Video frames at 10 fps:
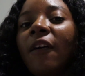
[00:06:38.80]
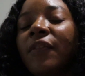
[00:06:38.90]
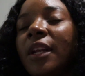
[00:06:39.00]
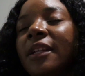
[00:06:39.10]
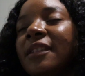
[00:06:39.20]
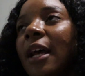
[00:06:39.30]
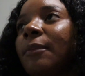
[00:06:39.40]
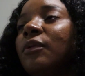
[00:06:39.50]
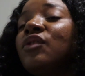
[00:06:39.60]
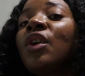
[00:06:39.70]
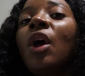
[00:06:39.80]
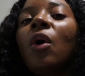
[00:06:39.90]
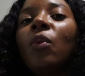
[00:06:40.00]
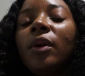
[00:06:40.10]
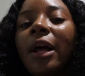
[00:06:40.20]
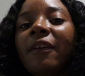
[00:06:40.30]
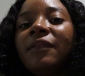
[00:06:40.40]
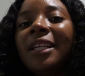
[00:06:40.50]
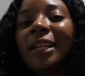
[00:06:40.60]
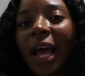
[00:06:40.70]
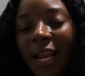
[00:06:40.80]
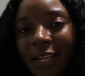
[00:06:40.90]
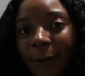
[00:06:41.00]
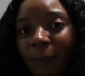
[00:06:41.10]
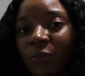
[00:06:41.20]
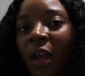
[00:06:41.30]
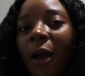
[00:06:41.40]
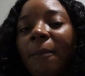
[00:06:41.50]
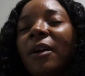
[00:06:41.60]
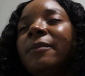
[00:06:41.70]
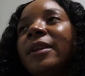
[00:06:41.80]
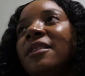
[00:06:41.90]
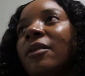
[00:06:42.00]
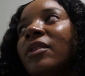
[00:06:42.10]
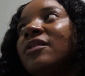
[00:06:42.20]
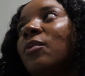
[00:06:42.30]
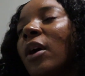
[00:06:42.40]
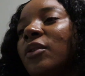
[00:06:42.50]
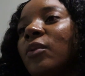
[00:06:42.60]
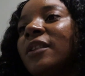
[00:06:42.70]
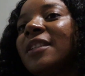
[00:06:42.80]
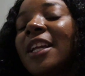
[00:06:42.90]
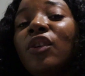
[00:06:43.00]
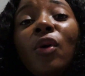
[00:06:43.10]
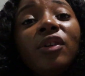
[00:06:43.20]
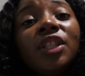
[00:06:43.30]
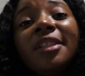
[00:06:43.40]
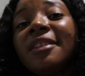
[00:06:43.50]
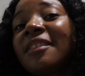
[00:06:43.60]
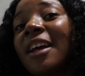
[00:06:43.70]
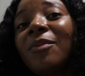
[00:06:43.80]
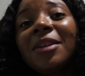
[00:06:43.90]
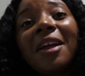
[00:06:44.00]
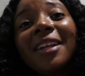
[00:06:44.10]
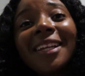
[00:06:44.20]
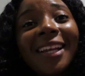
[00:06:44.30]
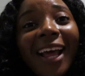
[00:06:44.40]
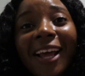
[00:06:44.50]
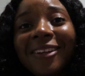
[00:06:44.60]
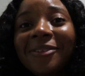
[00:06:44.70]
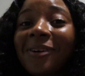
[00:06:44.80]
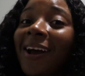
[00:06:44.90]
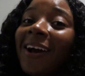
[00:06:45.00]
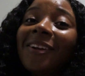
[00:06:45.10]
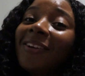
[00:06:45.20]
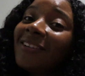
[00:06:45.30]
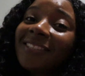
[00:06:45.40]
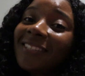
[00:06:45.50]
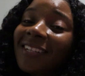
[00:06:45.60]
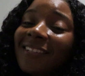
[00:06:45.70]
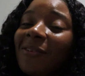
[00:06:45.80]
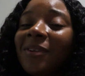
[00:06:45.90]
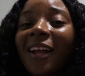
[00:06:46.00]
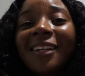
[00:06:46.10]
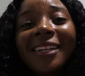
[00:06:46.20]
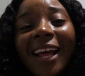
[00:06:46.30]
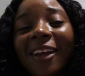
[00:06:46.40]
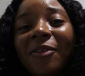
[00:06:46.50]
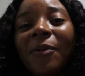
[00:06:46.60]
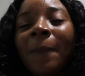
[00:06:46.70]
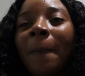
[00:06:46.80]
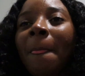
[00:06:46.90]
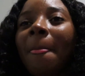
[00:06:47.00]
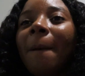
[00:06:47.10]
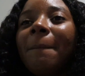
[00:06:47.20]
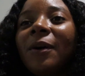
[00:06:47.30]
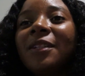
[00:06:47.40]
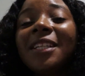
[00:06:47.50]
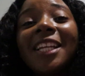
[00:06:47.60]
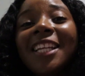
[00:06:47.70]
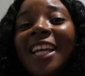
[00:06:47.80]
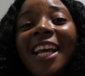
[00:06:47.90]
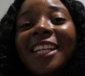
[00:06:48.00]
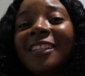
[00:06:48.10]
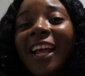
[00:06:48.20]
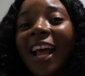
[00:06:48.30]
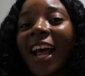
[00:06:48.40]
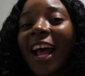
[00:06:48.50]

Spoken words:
of the disciples would have denied him. But Peter was the one who was saying, no, Jesus, I will not deny you. No, Jesus, I will not deny you. But in the end,